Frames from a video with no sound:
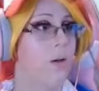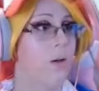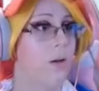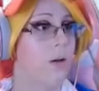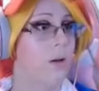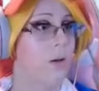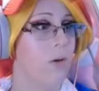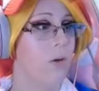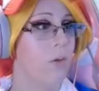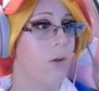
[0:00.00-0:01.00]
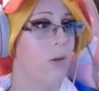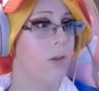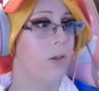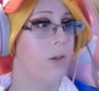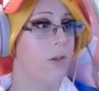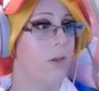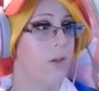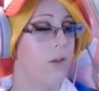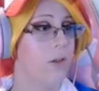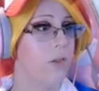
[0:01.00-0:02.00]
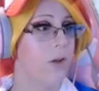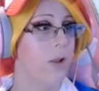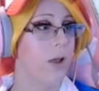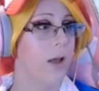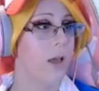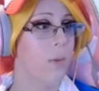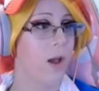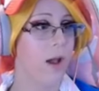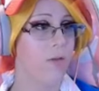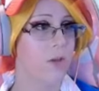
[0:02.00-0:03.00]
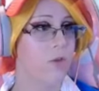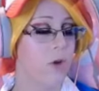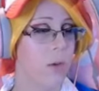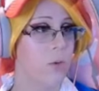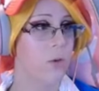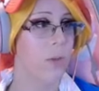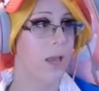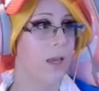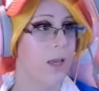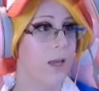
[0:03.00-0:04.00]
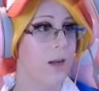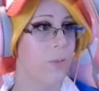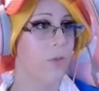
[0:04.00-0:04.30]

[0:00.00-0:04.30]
Oh, they're like, I'm having trouble making it up the